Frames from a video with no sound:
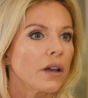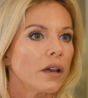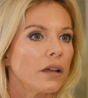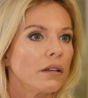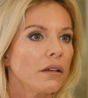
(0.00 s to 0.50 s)

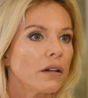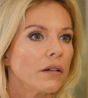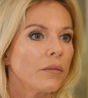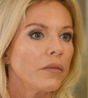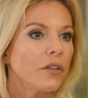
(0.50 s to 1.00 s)

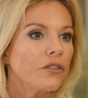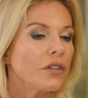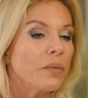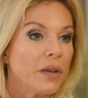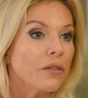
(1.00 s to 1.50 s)
and they've
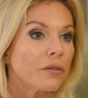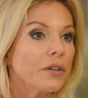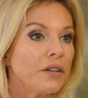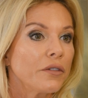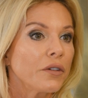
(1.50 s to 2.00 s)
just been
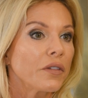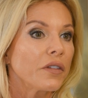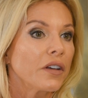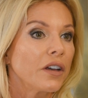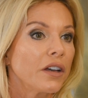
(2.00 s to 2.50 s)
through a
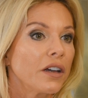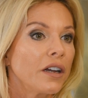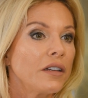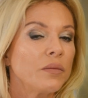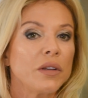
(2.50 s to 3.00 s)
divorce.
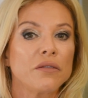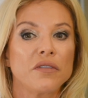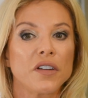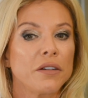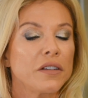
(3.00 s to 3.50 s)
And it's been a
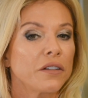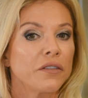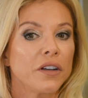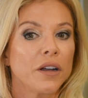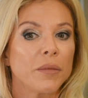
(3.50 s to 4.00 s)
very
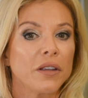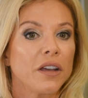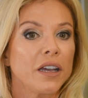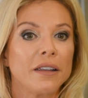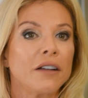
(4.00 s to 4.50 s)
tough time, and
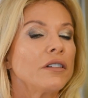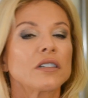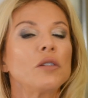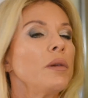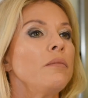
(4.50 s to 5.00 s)
now it's
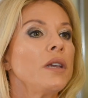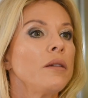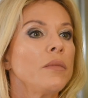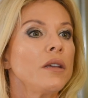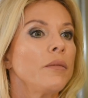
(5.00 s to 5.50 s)
going to be
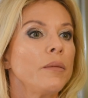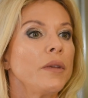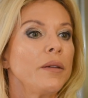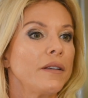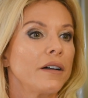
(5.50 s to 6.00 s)

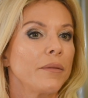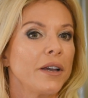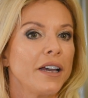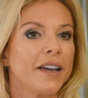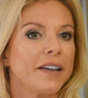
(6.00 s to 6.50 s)
me time.
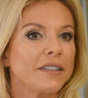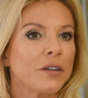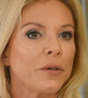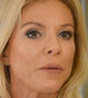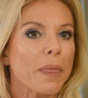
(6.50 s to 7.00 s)

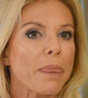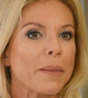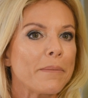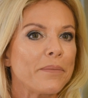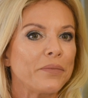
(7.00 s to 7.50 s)
So
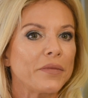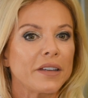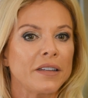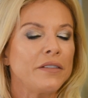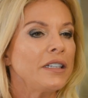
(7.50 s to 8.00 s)

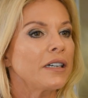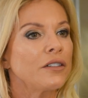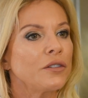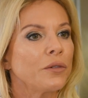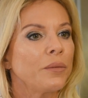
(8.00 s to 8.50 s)
they
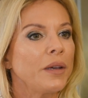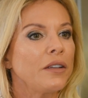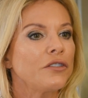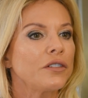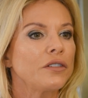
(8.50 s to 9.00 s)
decide to
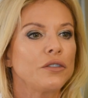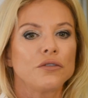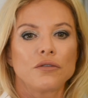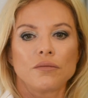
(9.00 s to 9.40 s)
compete just to